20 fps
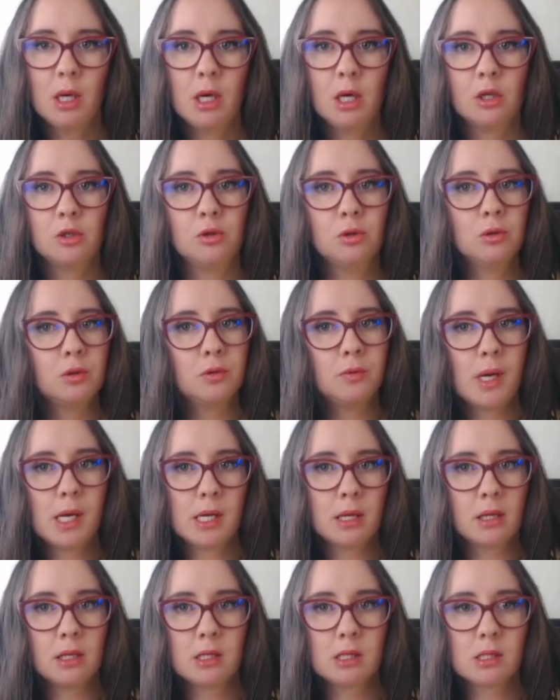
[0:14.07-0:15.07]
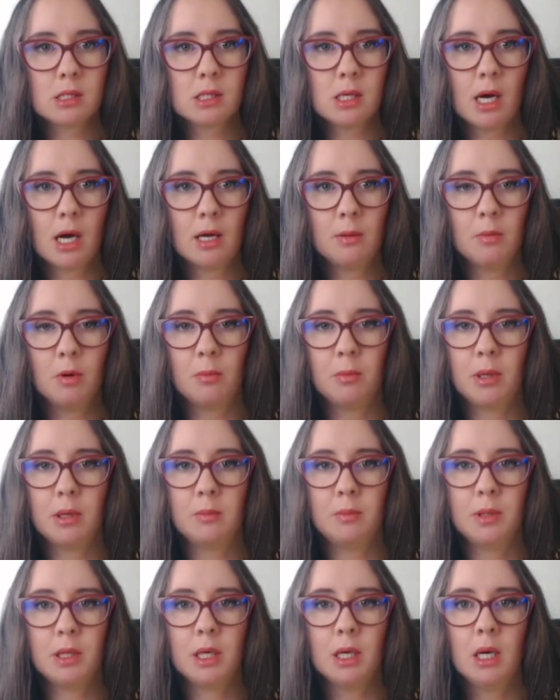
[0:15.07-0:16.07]
Don't waste this time, or
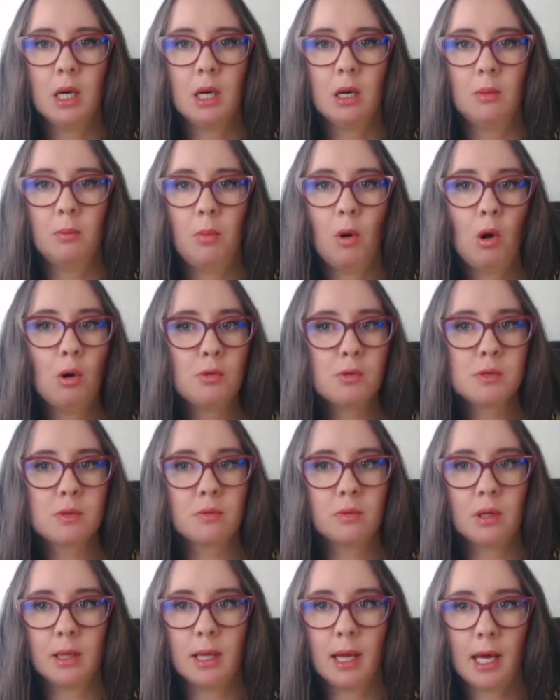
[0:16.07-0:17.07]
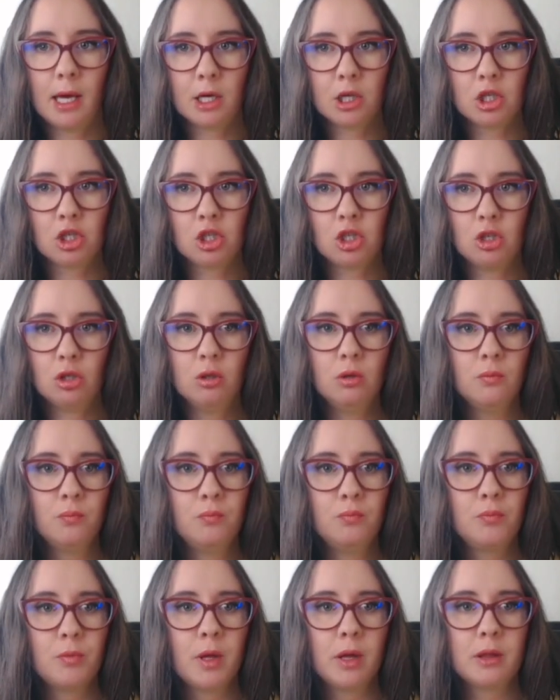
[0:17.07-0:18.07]
maybe pause the lection,
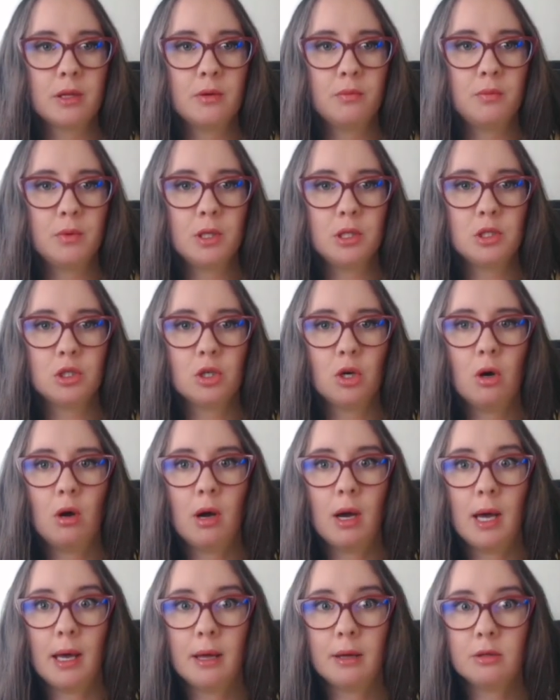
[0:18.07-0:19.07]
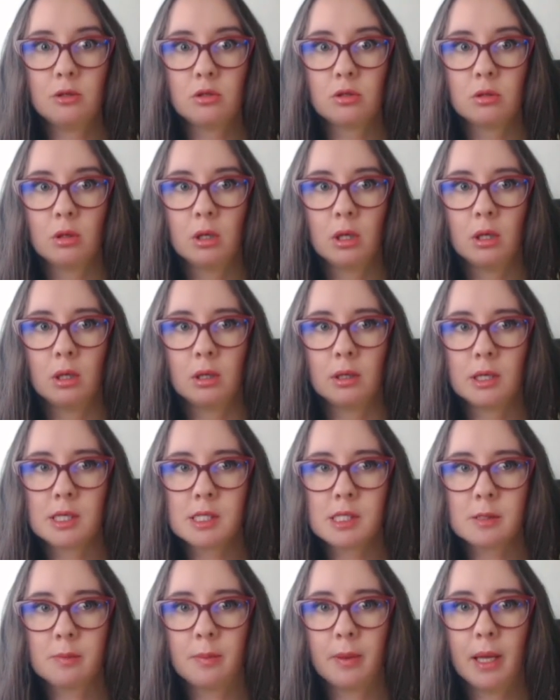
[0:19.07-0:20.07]
the video, and
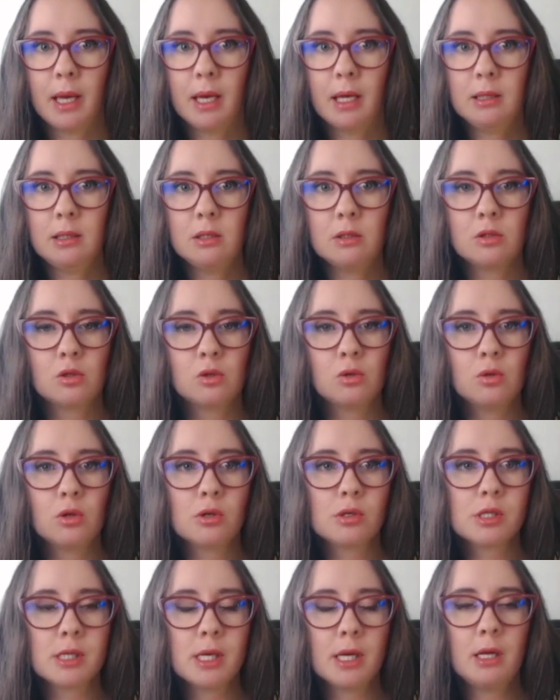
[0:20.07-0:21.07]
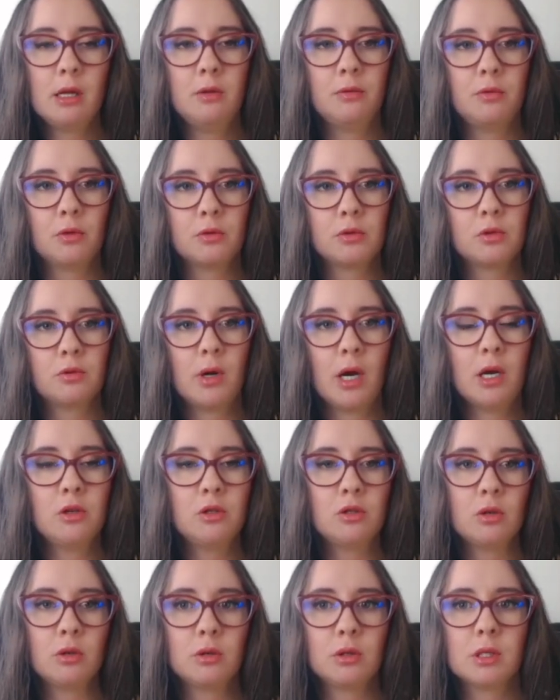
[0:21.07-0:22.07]
explain it to yourself, or try
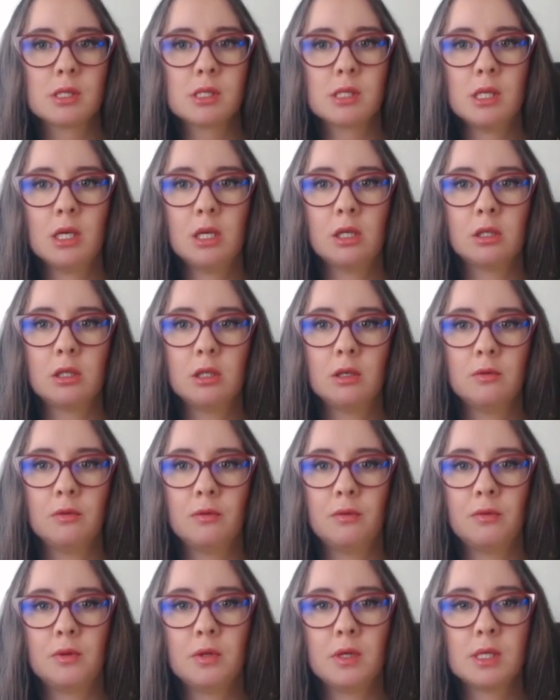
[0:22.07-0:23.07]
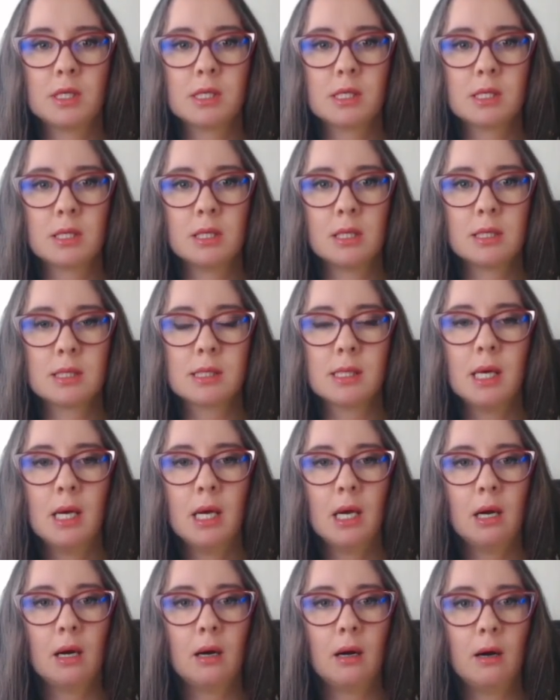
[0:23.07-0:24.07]
to understand if this is
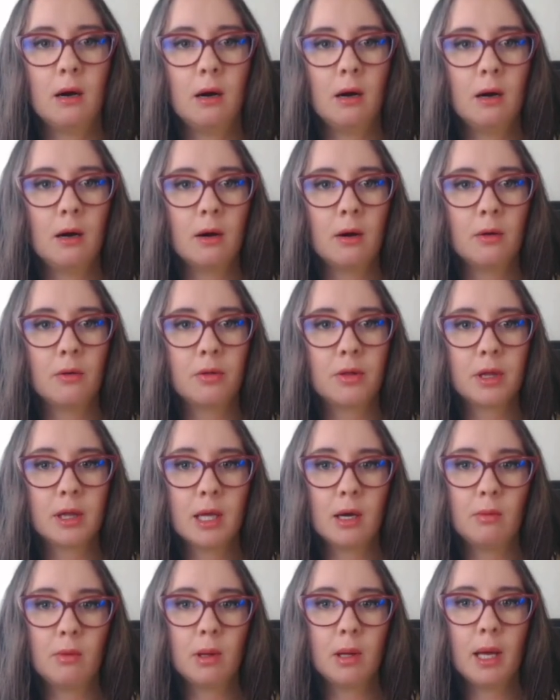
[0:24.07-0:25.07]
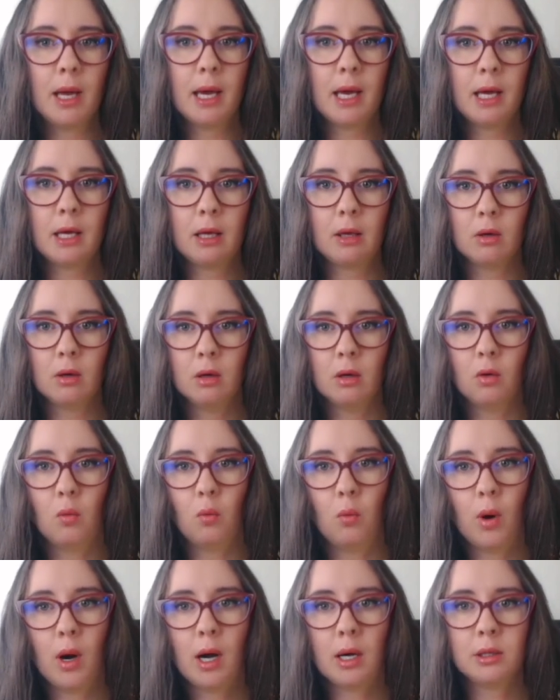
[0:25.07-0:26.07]
the level A1,
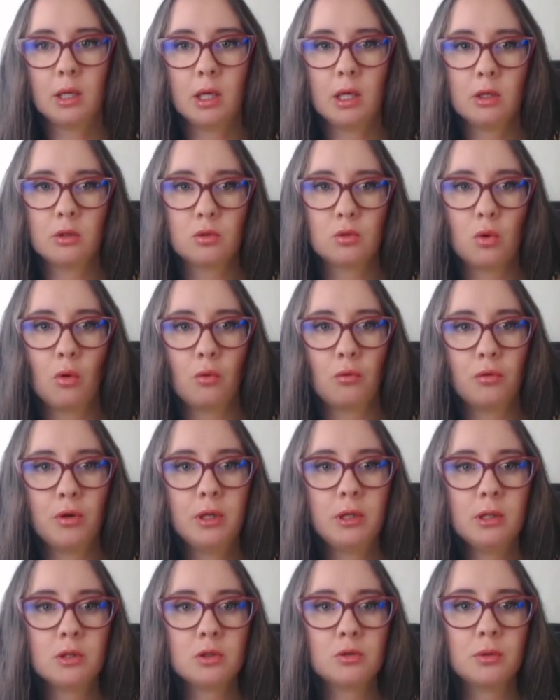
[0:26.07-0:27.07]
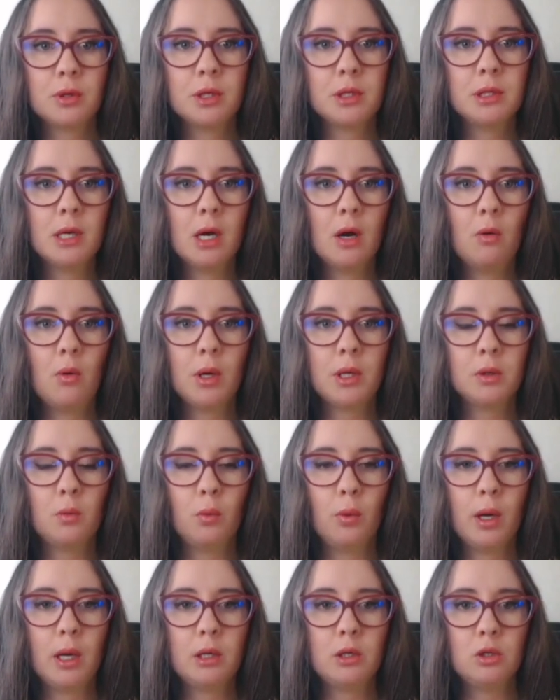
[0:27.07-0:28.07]
A2 of English right now,
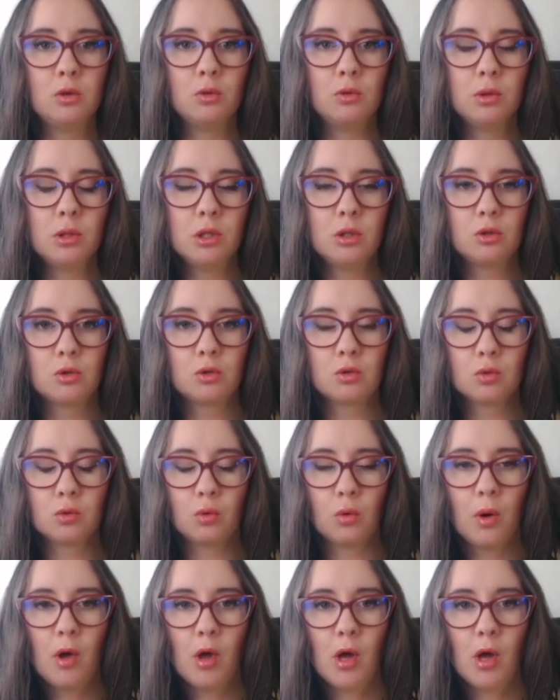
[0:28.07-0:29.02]
and when you need to